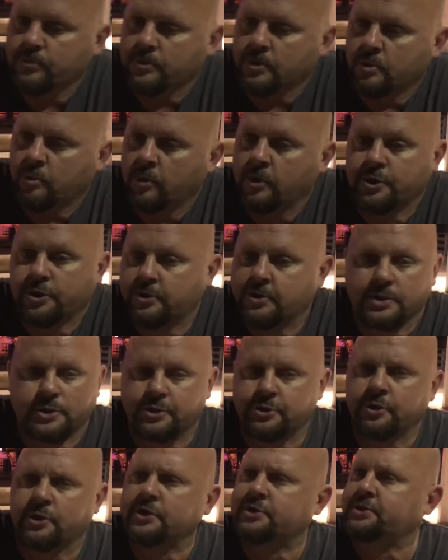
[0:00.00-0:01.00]
Well, you
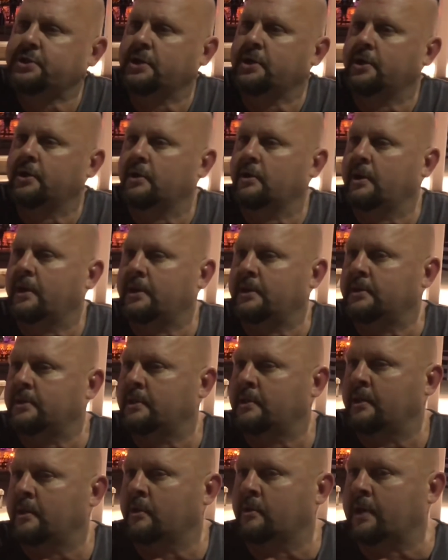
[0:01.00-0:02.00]
could sit here and
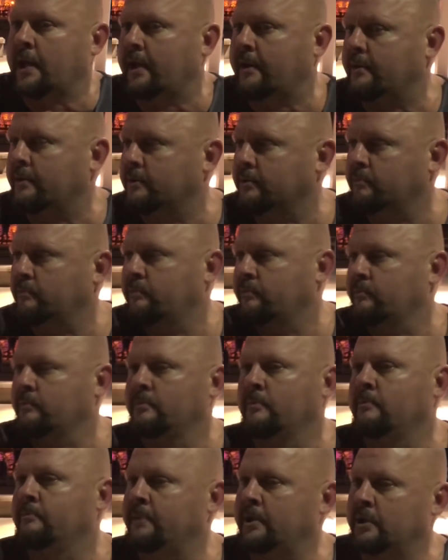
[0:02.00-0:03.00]
okay,
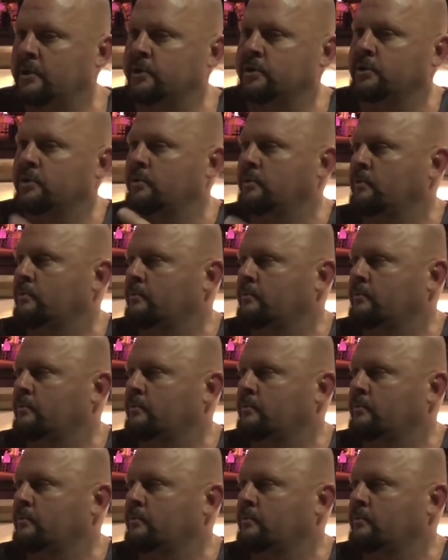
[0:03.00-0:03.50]
me and you